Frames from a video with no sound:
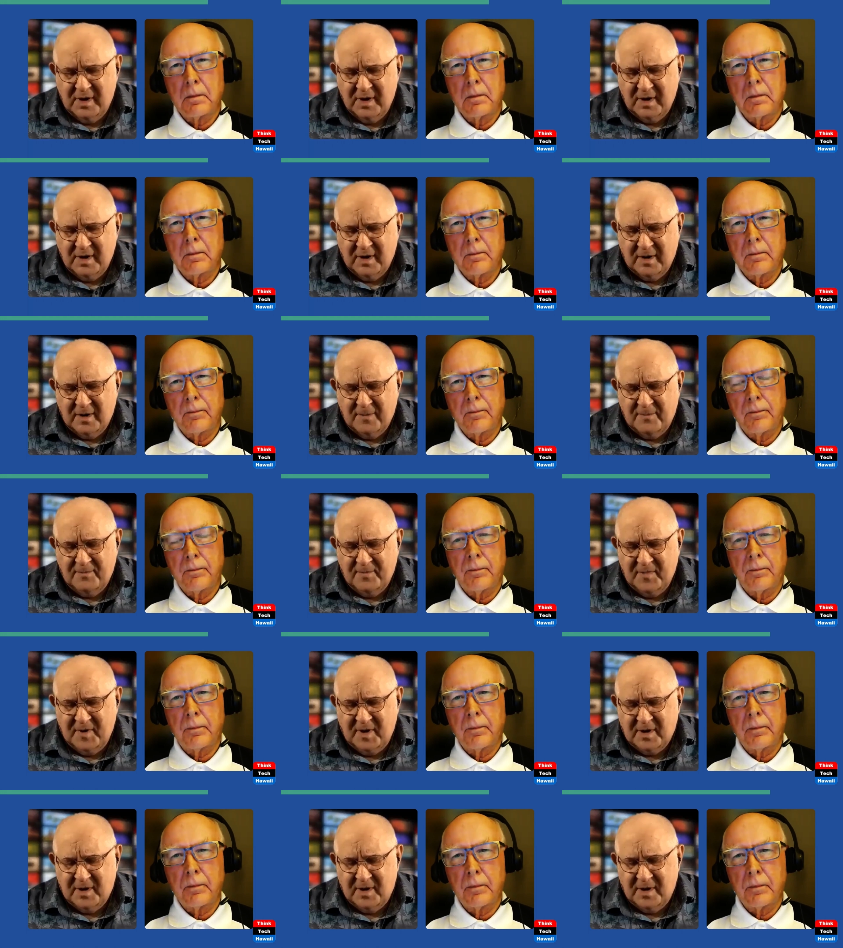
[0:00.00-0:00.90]

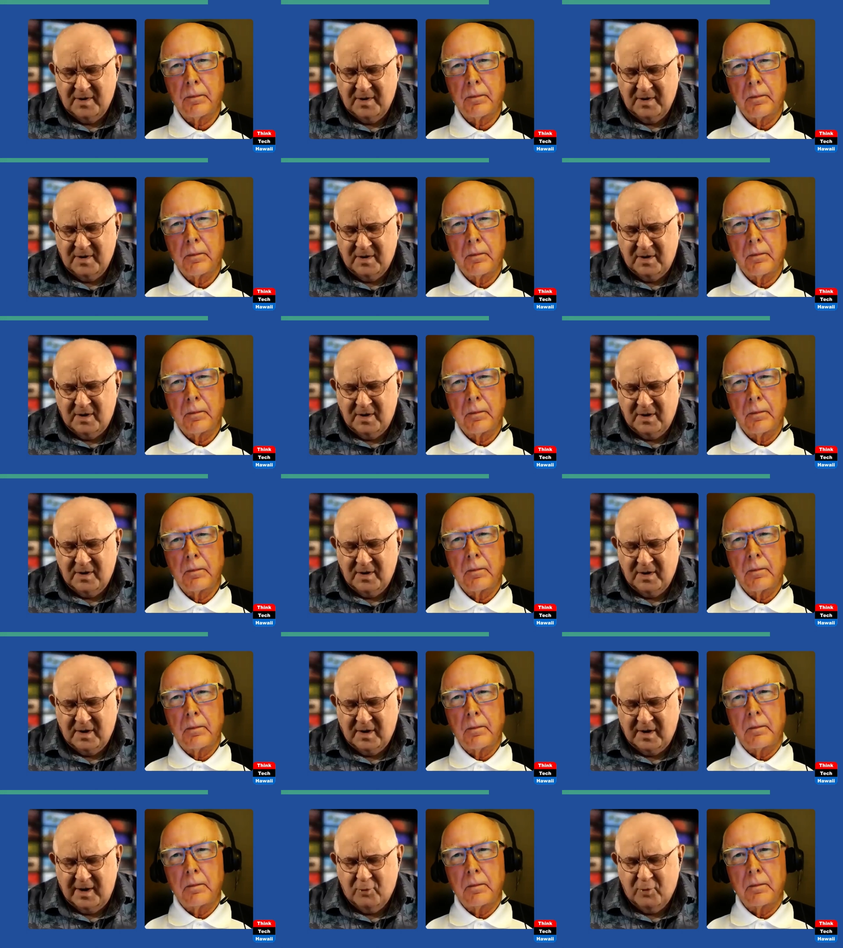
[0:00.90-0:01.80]
Speaker 1: And
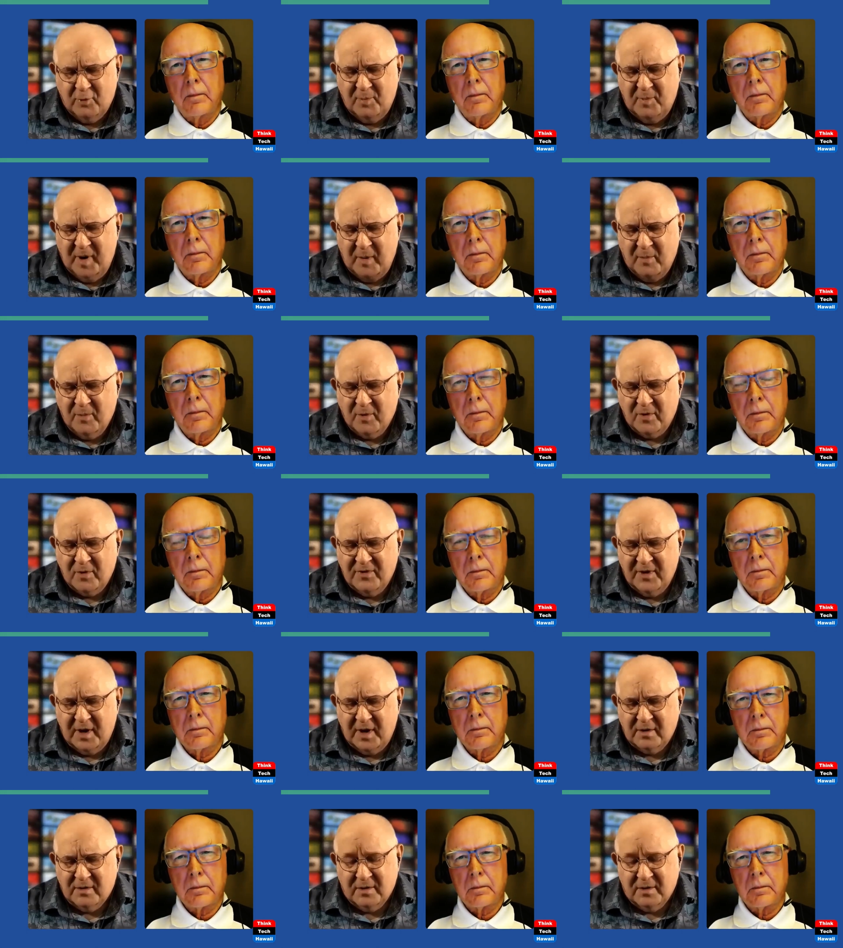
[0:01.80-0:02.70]
I remember
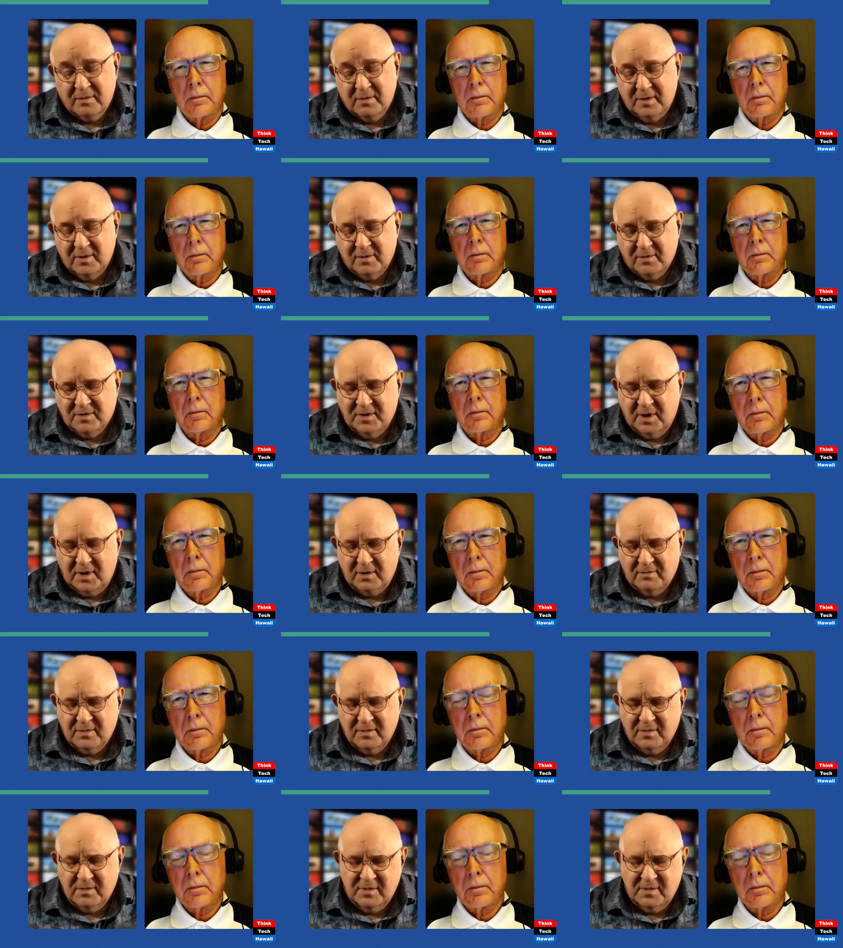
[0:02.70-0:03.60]
that it was
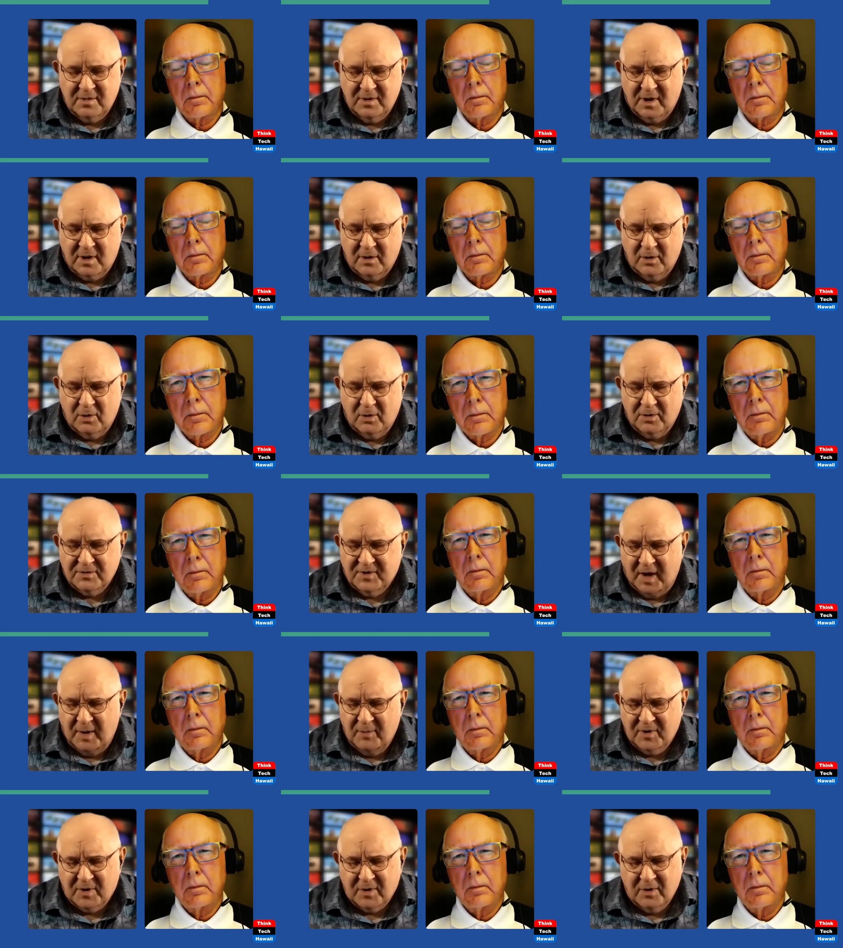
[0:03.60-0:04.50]
not a long
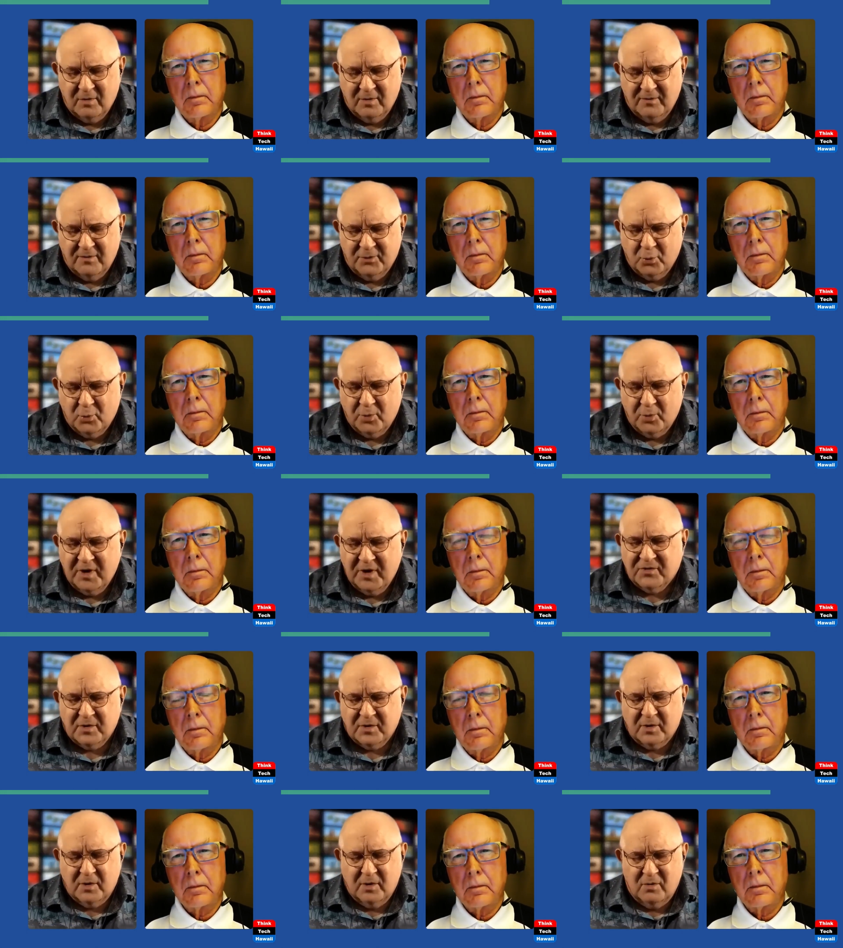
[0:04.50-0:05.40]
time ago, a few
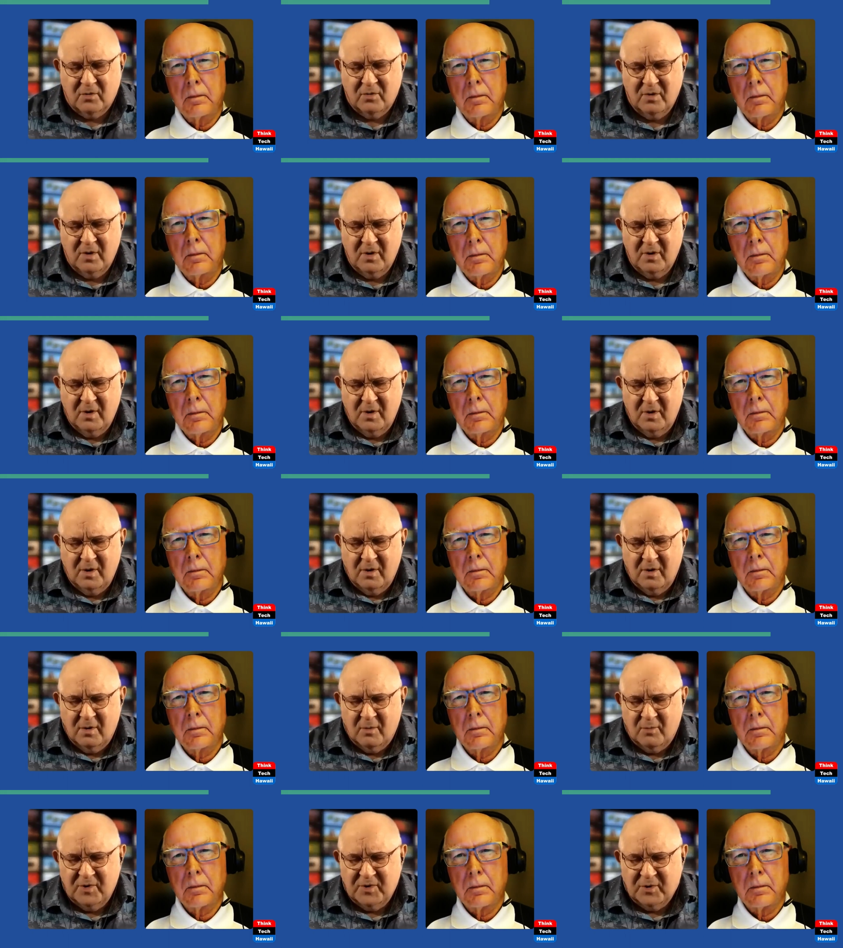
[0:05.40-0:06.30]
weeks ago,
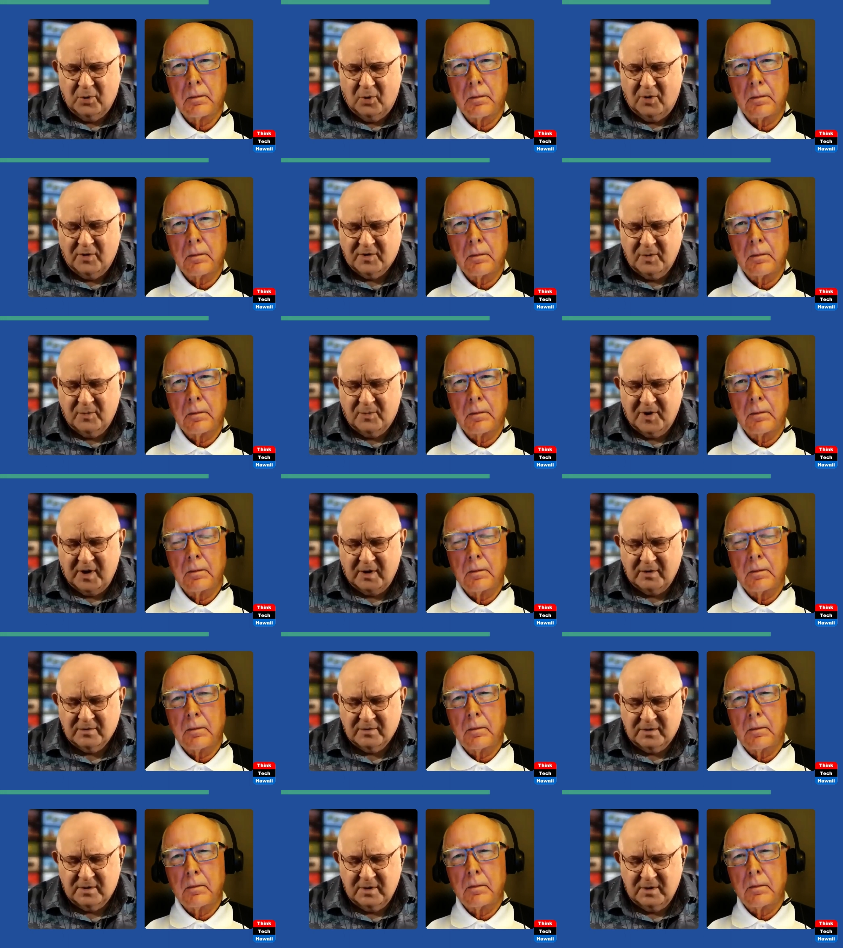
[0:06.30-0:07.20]
when we talked
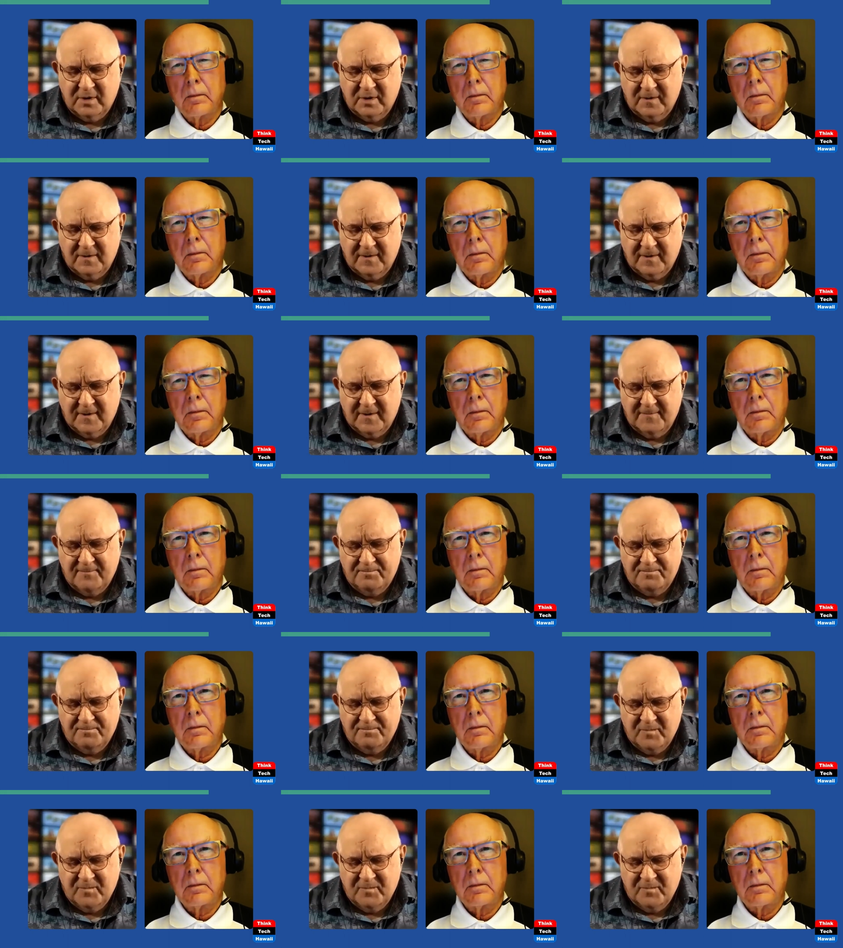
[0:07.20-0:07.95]
about the